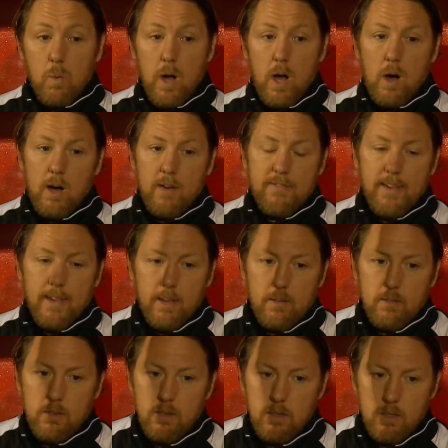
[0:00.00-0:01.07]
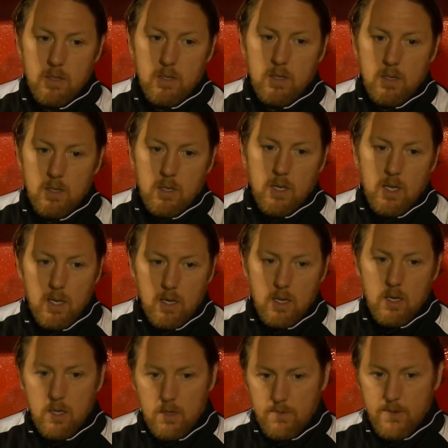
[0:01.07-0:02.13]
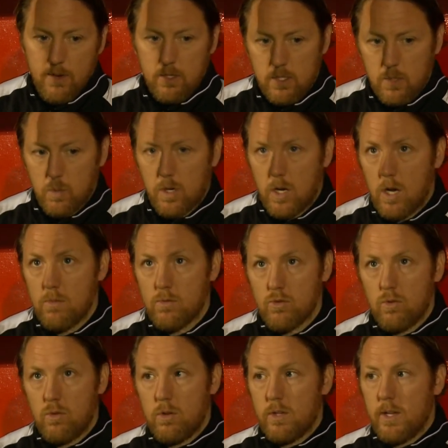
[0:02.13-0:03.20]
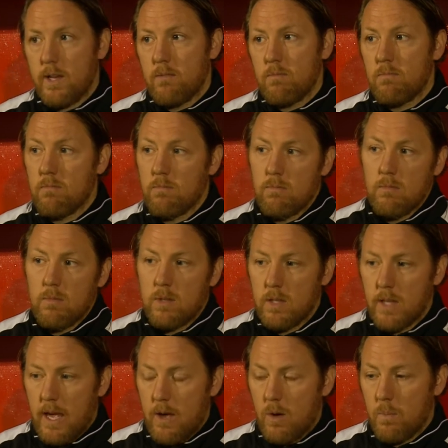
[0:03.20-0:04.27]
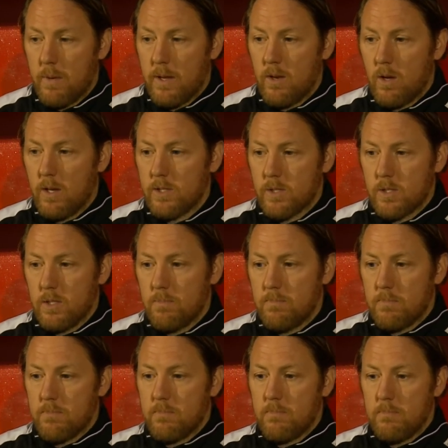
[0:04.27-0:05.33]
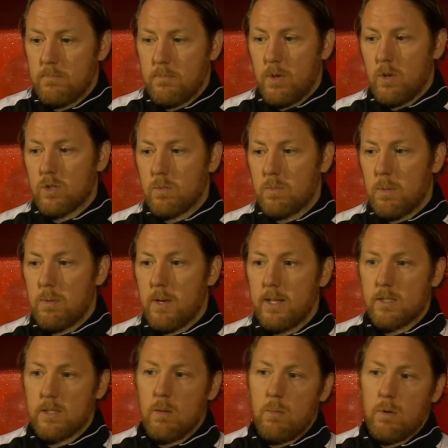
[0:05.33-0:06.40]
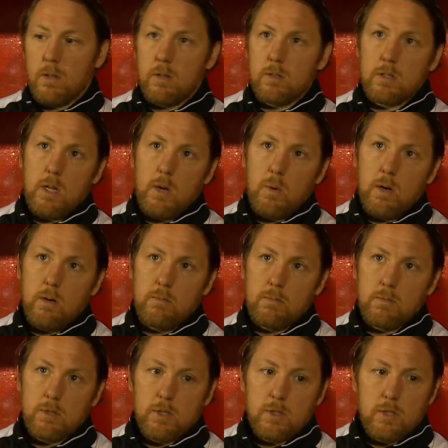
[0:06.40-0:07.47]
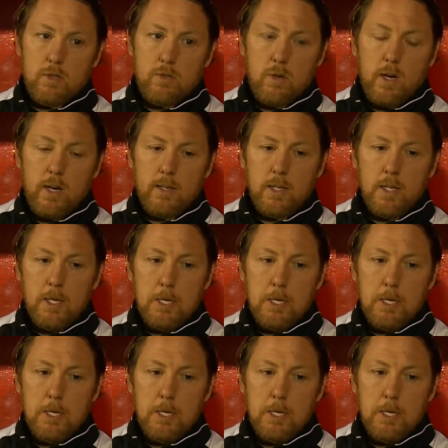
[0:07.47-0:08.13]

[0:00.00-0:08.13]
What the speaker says: Well, I think first you want a home draw, and then yeah, it would be nice to possibly play someone that's lower just to try and